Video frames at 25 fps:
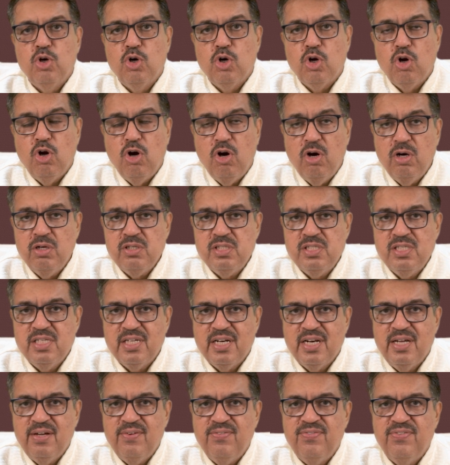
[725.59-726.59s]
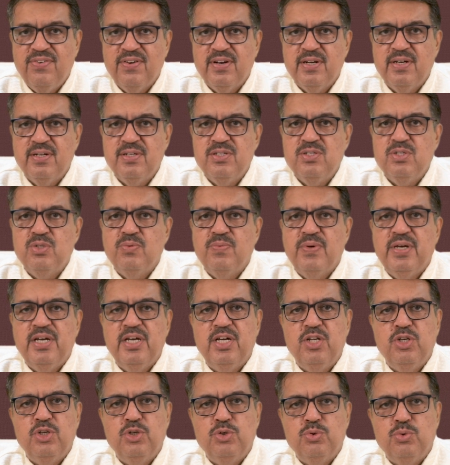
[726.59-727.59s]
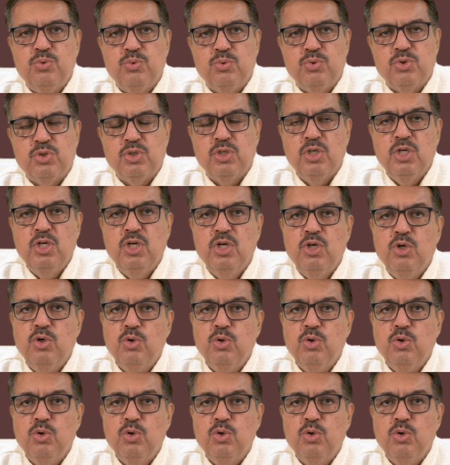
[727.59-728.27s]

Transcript: Cross-reference were used.